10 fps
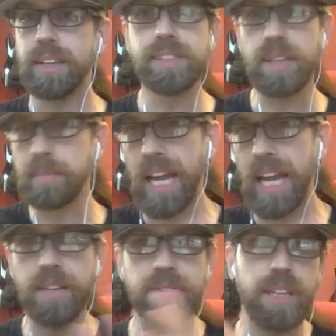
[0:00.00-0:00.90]
some
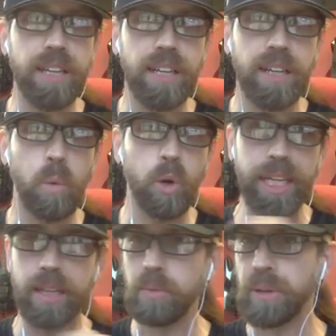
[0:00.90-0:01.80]
kind of a, a
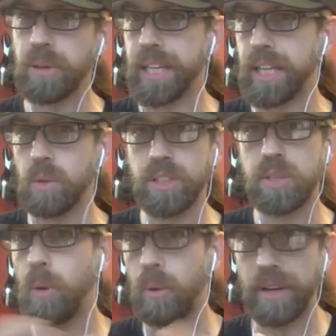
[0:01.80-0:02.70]
working breed or a
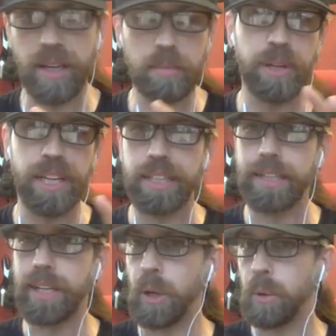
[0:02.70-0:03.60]
sporting
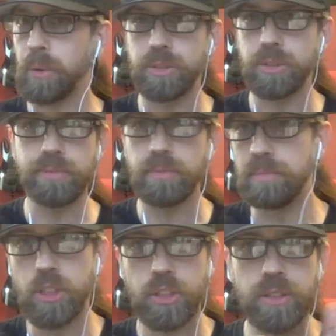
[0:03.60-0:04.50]
breed, you know,
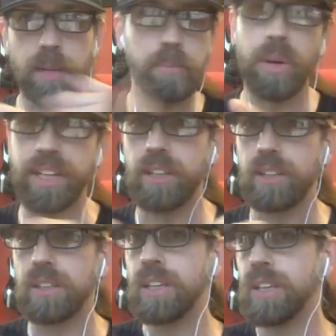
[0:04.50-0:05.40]
a, a
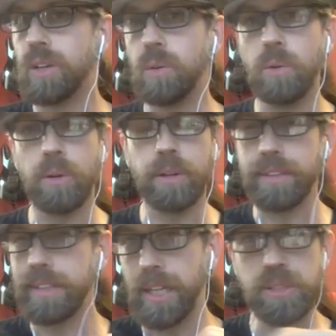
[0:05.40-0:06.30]
pointer
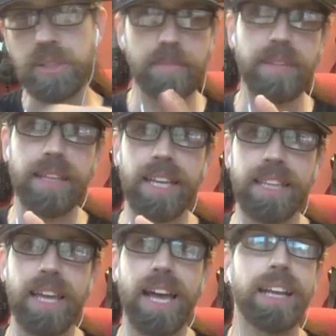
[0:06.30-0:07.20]
or you know something
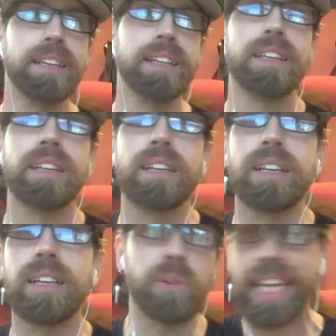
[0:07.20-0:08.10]
like that
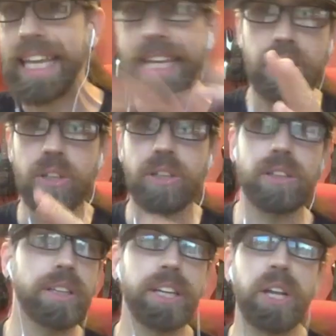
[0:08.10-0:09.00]
uh, or a
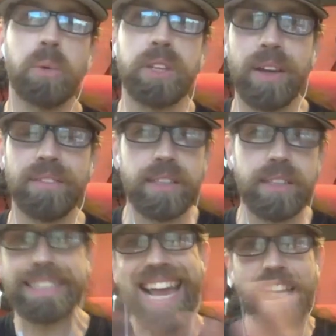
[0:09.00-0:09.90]
heeler you know when you have all
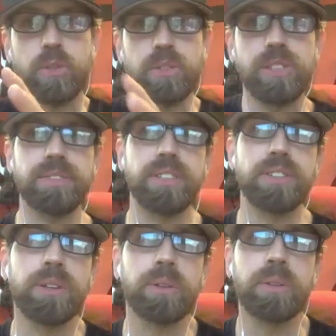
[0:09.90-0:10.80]
this extra stuff
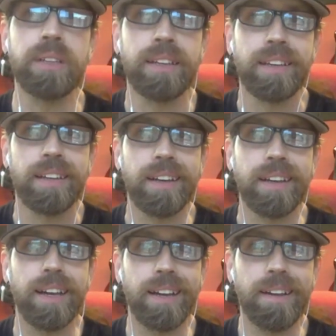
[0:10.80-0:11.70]
to do
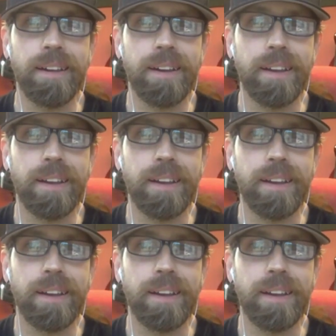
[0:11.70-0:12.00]
uh,